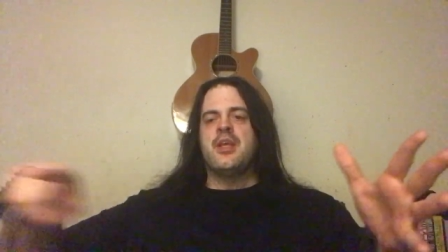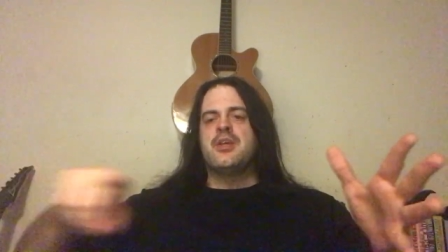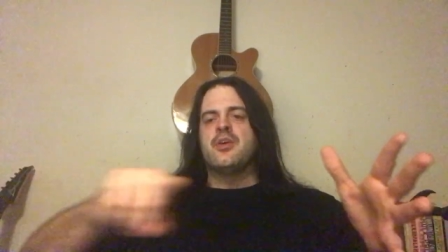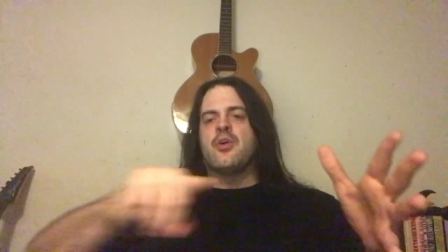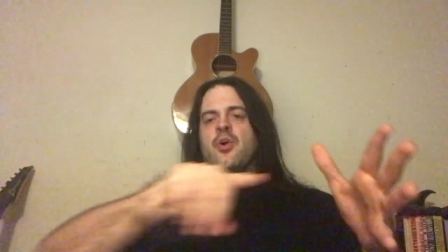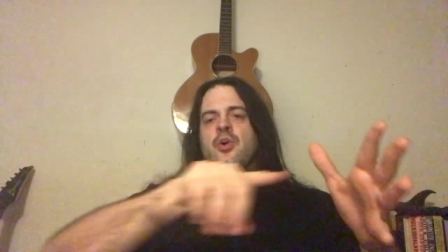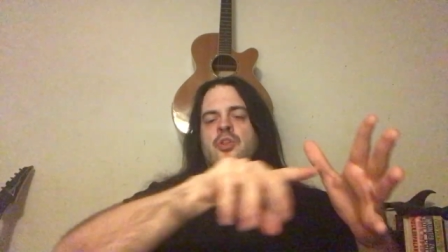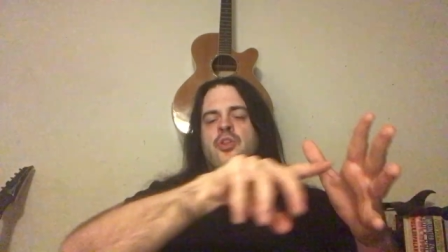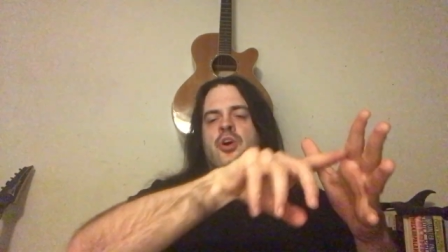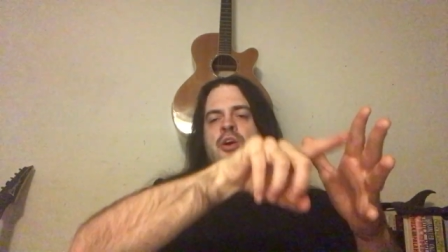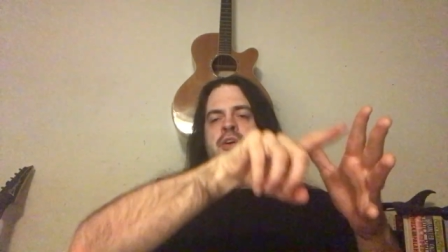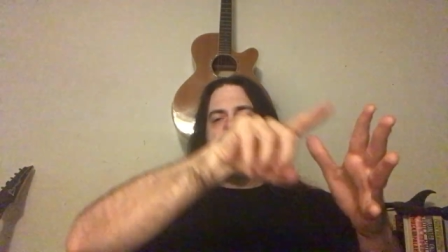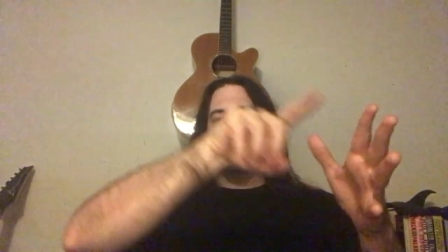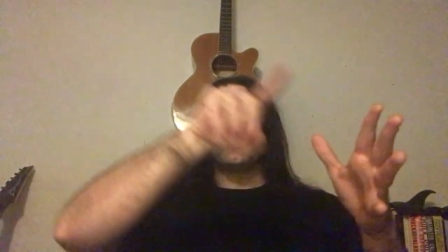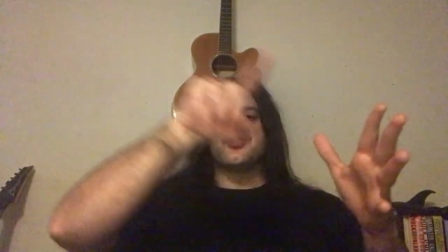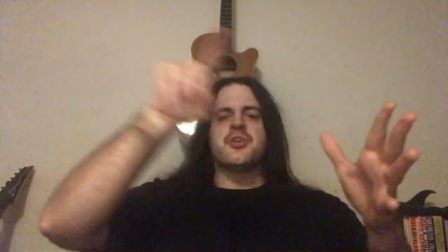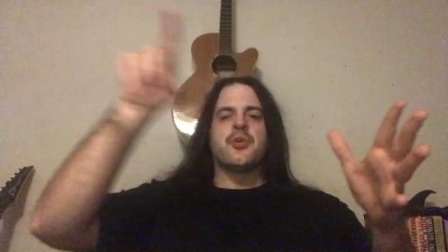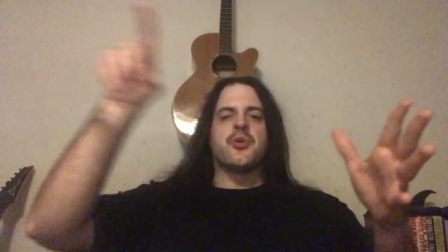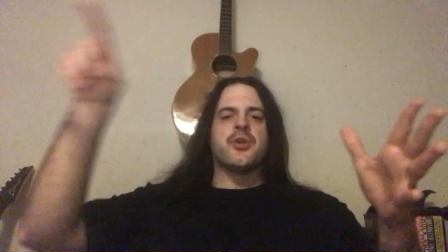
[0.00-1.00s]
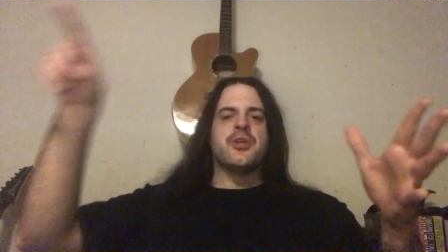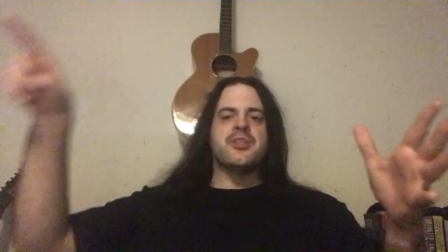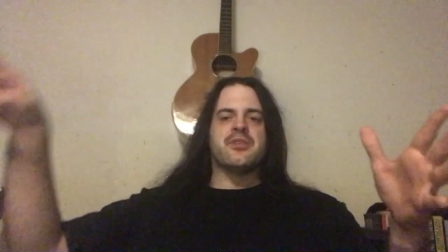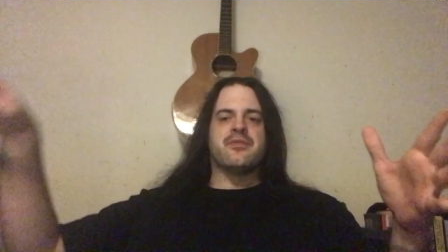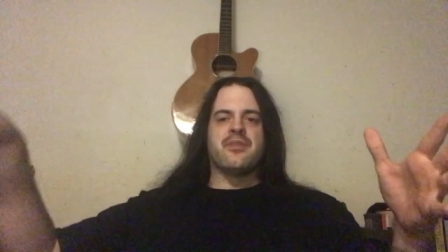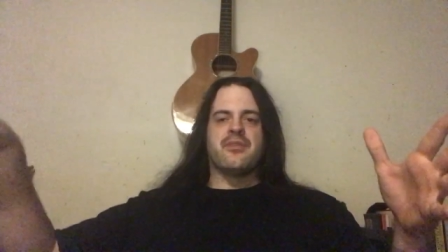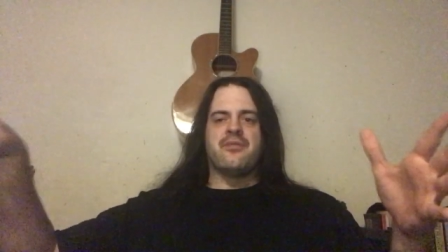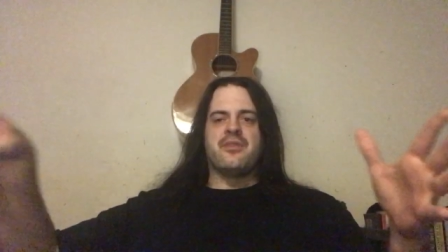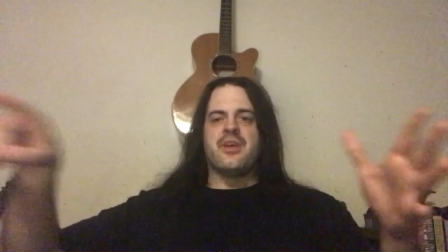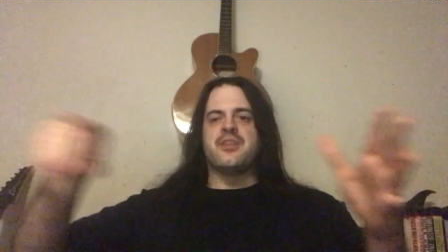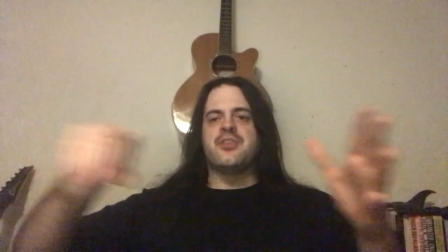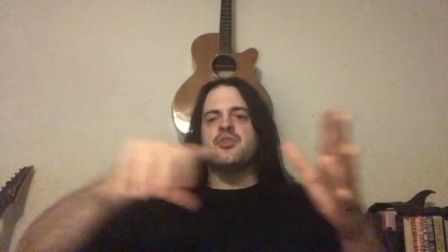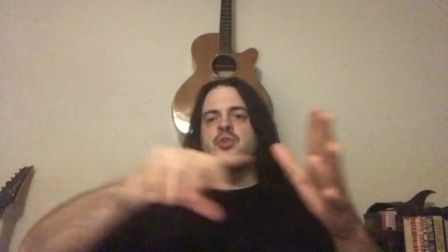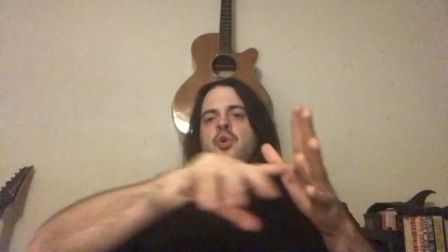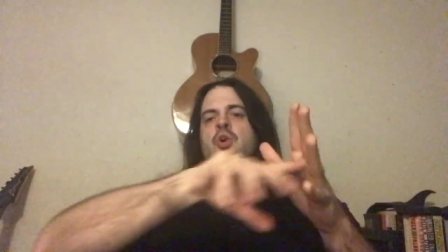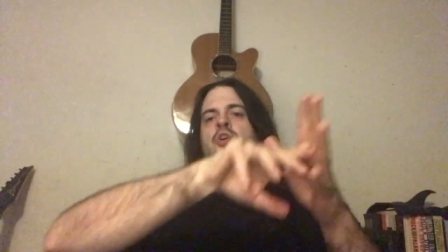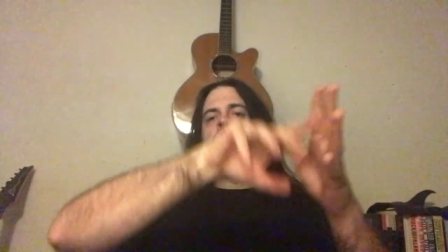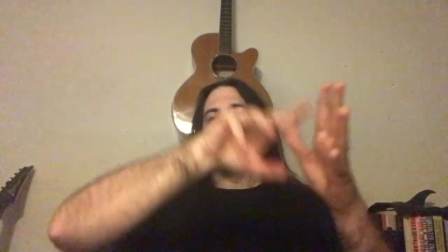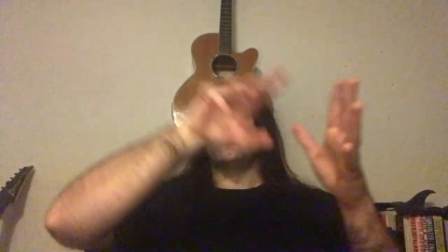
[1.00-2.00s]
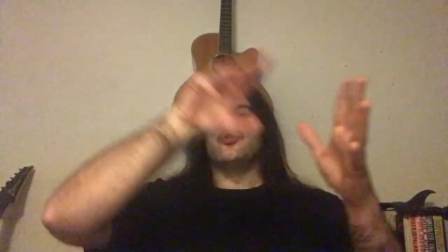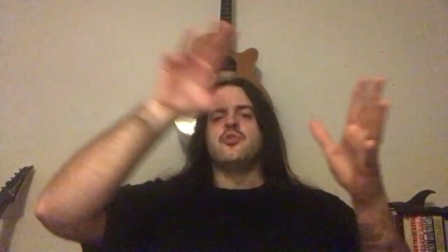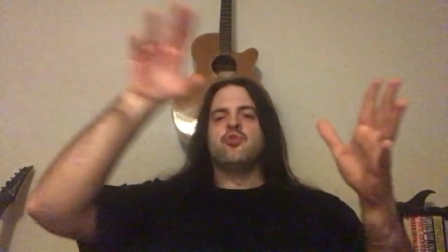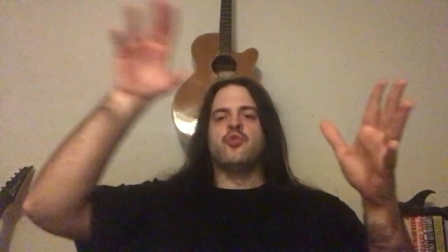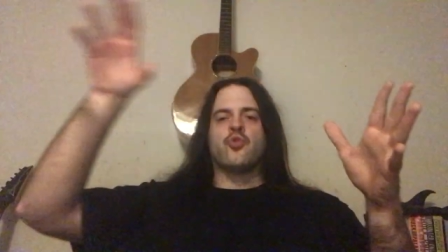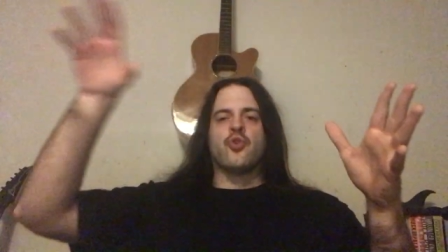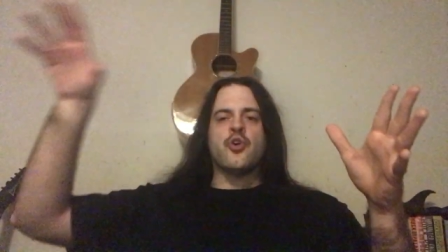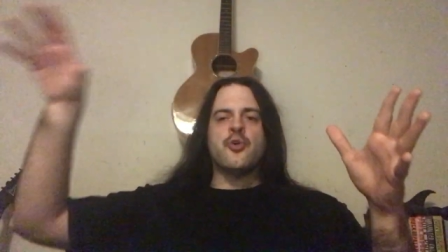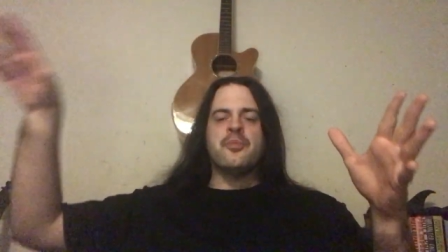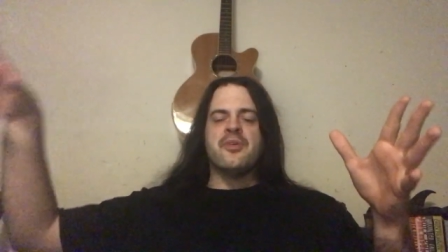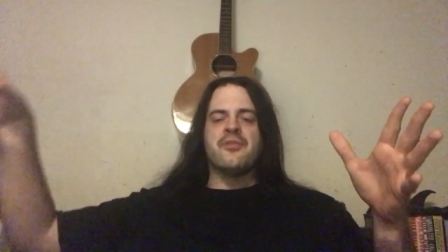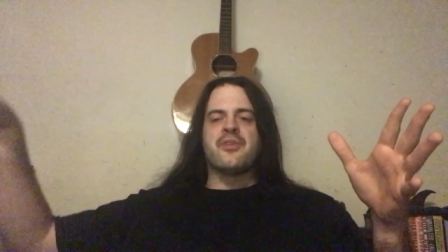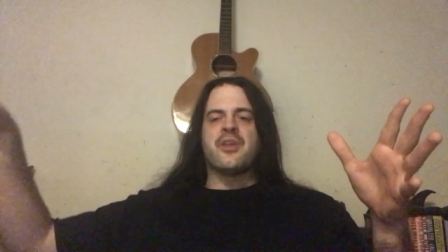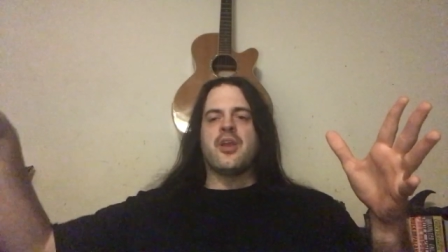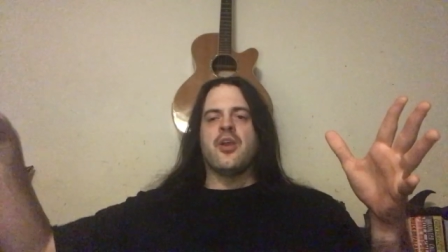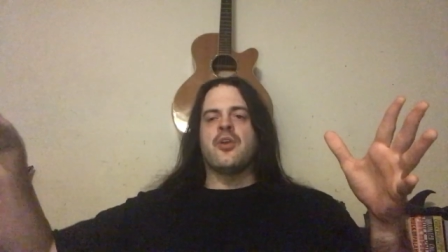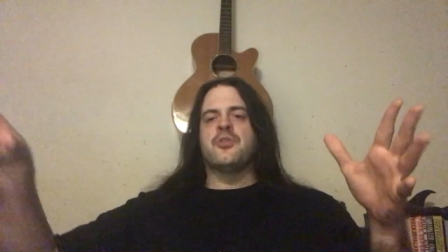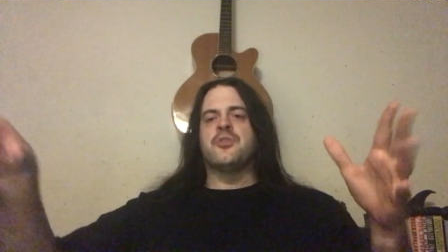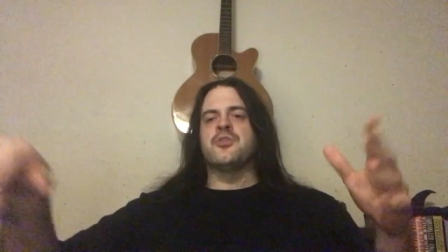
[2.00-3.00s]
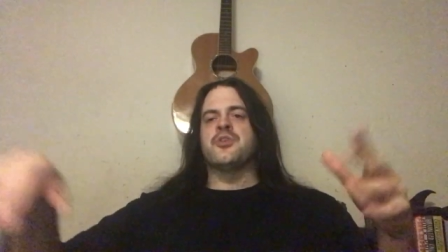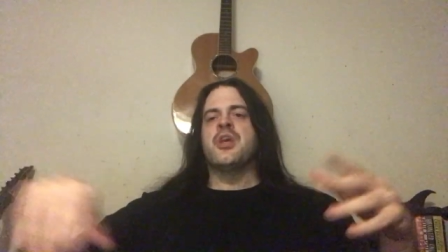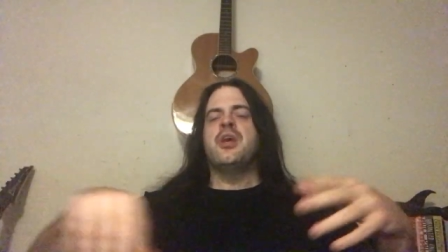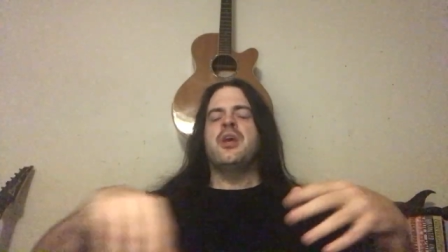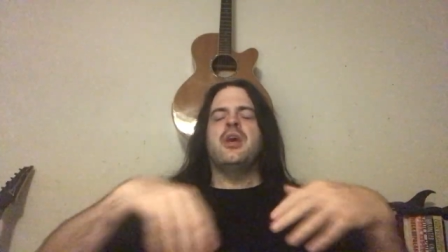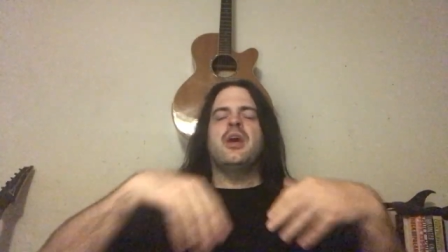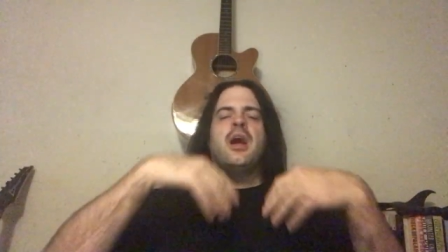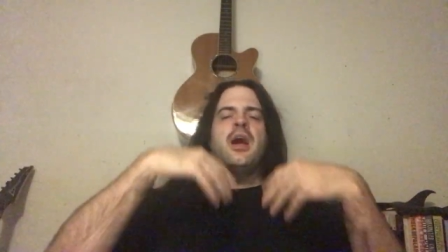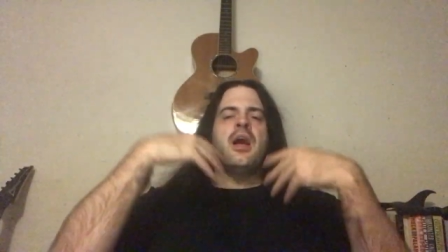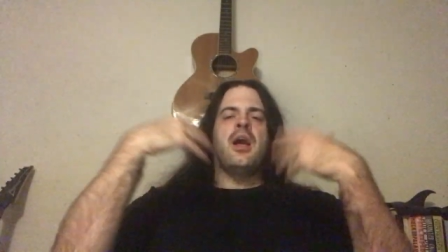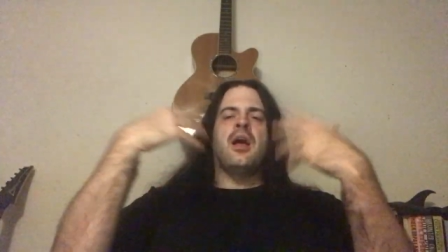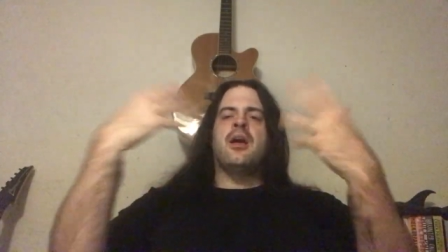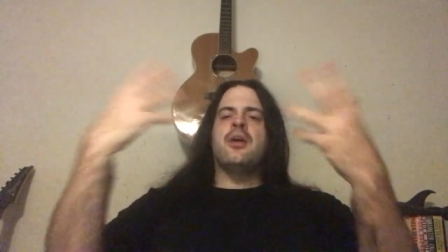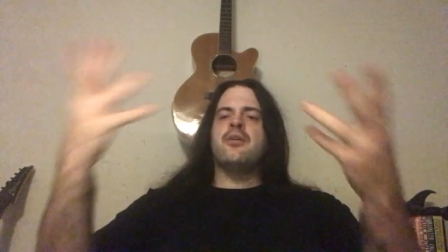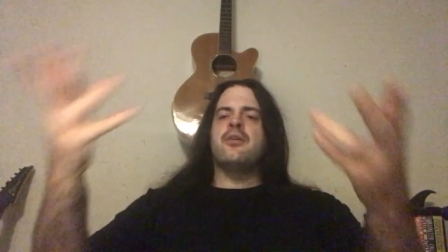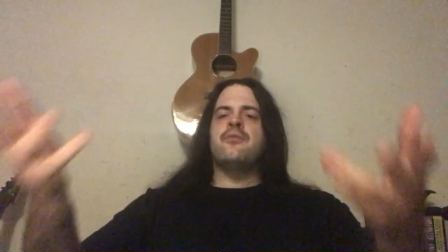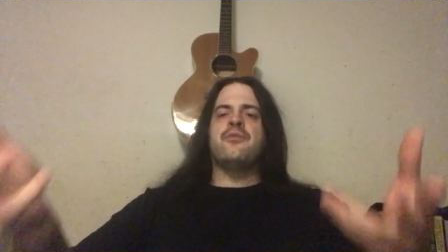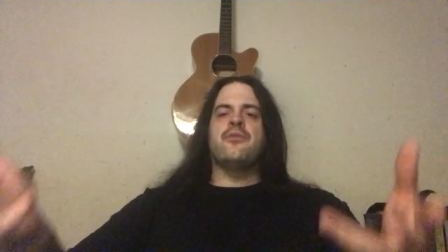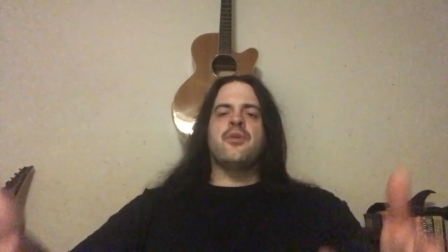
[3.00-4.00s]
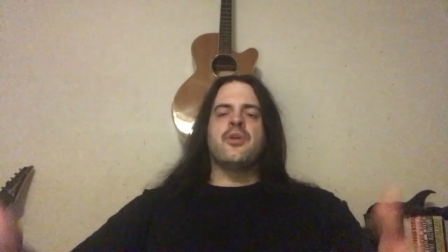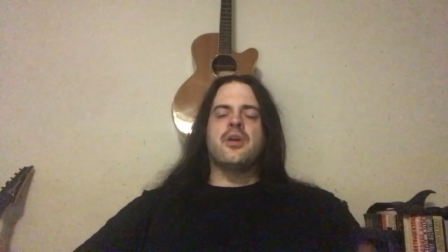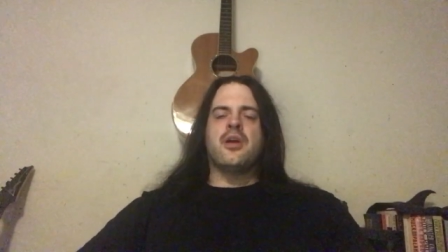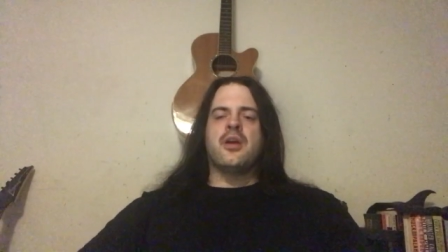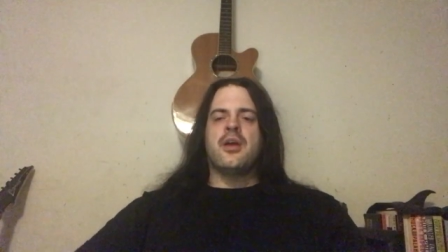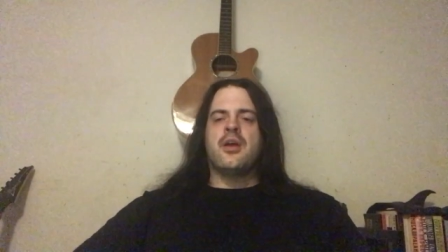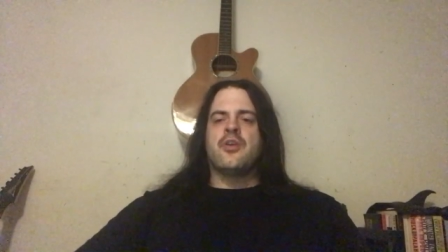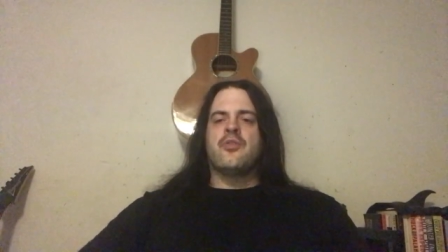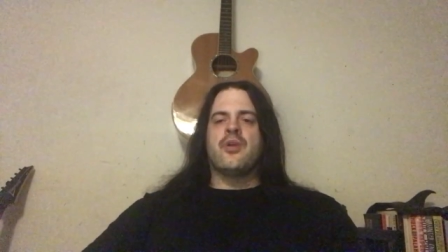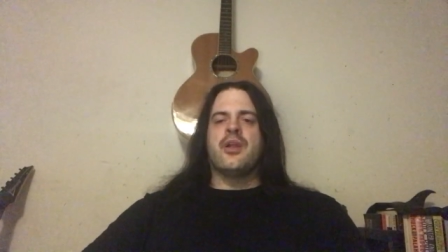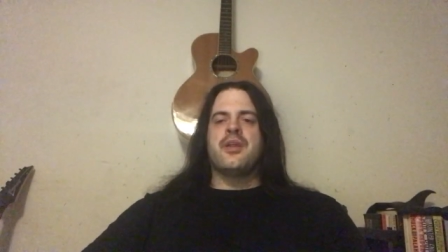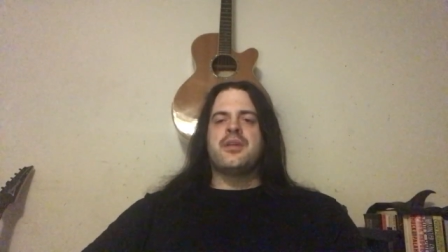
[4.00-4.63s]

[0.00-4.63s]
or a long series of events or a group of characters. Uh, for uh, a great